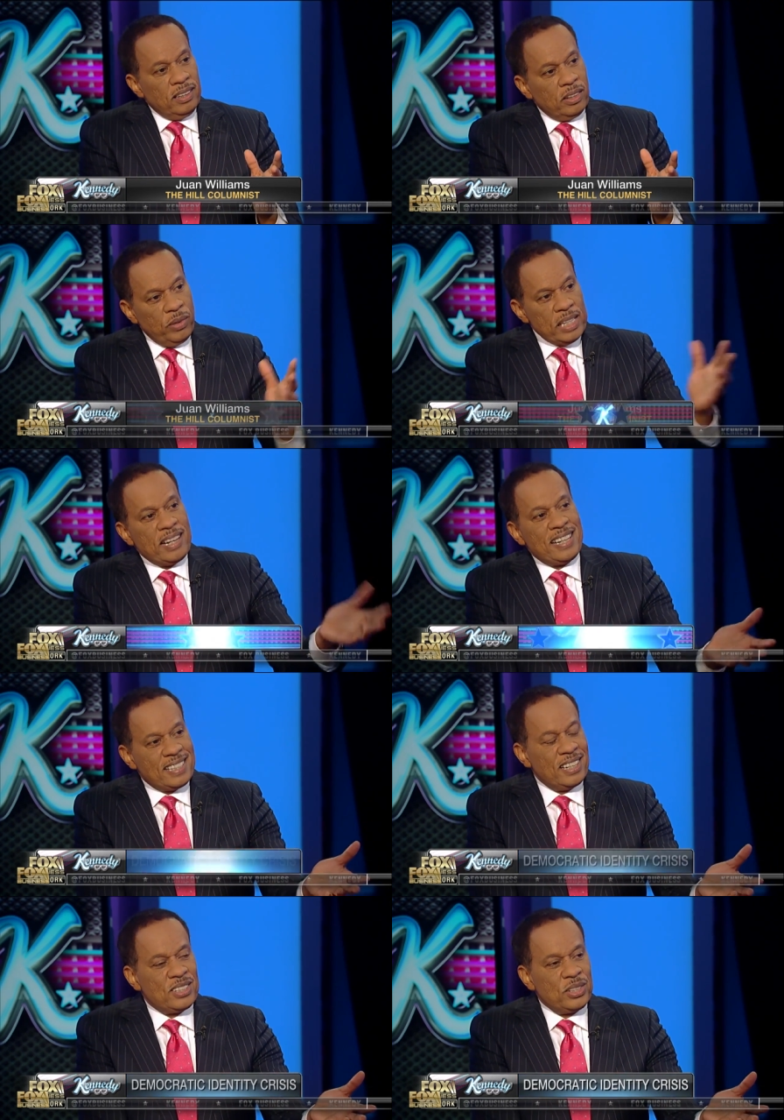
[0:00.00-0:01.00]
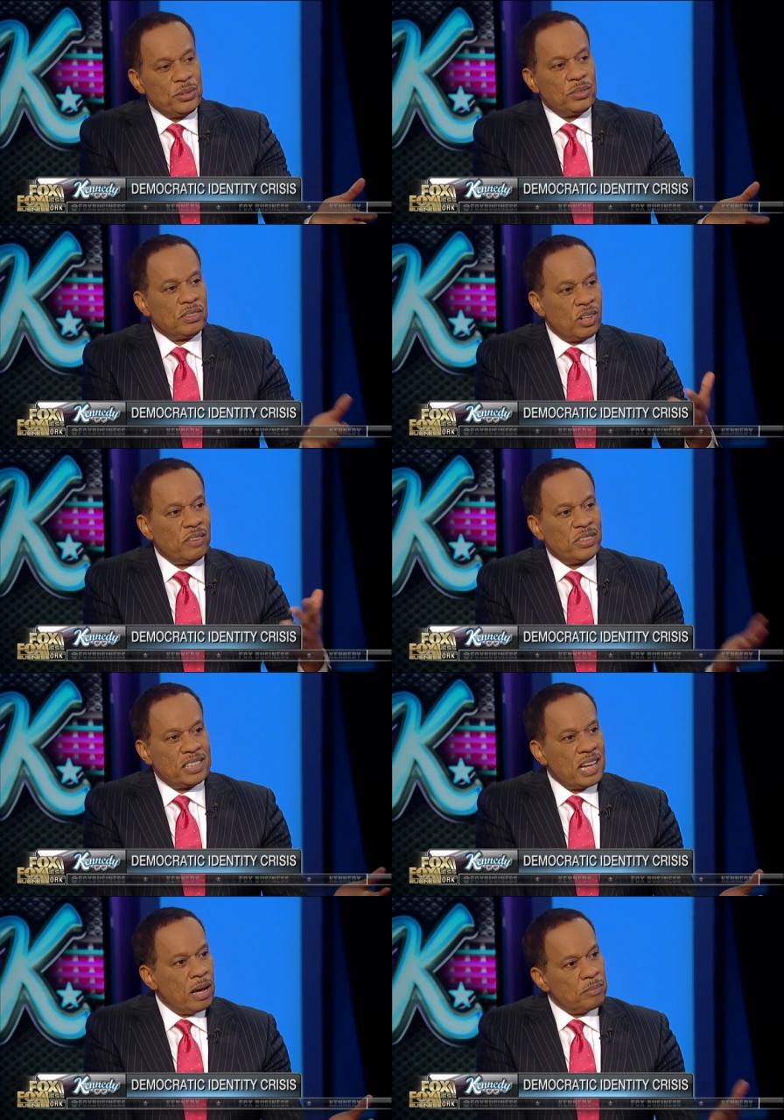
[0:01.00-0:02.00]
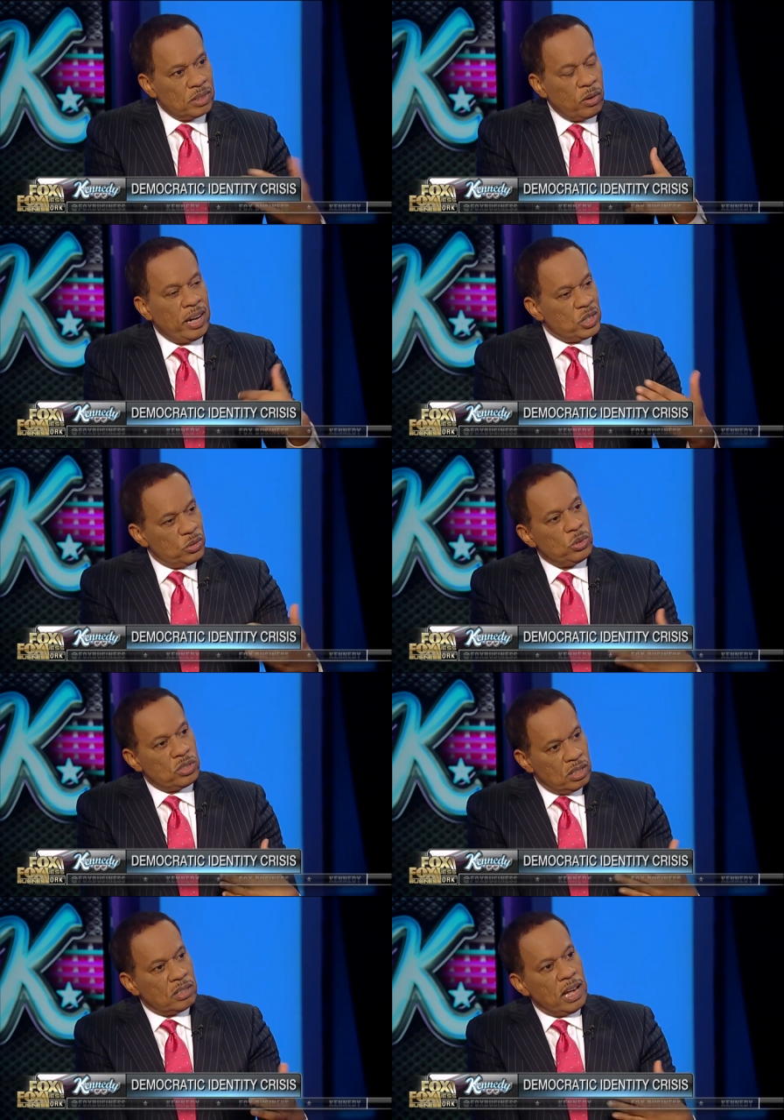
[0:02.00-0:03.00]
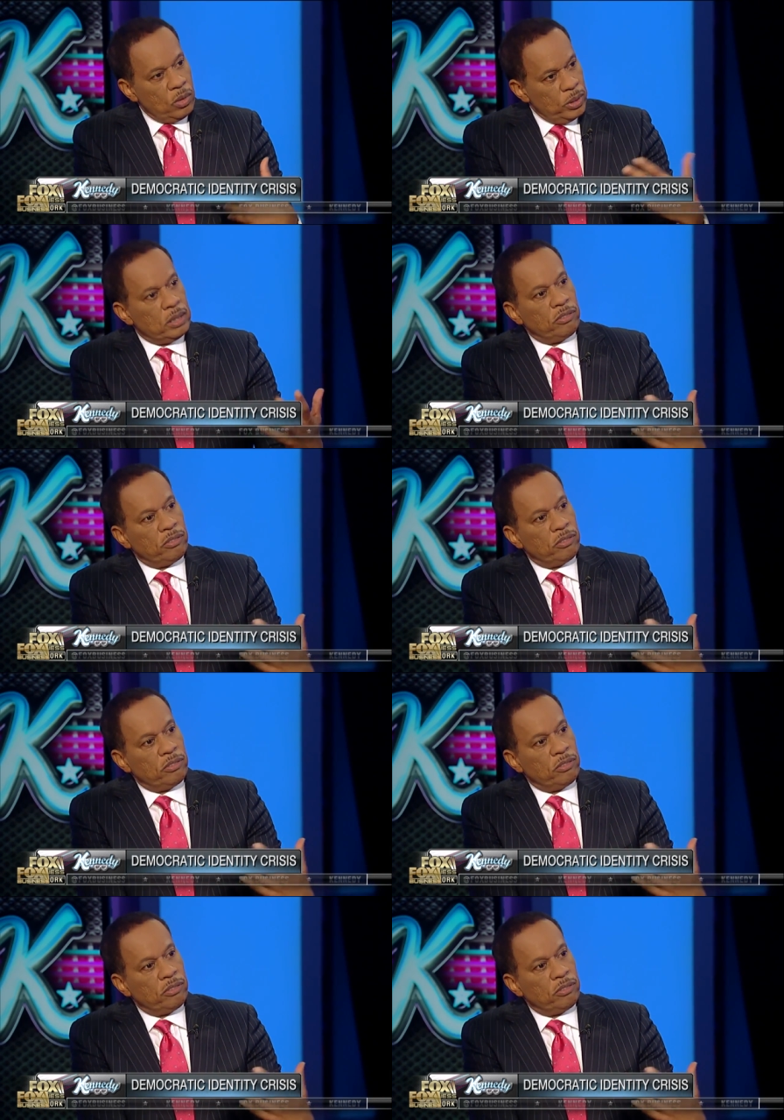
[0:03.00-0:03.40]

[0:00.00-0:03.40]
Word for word: The reason I said to you off the top, grassroots is how we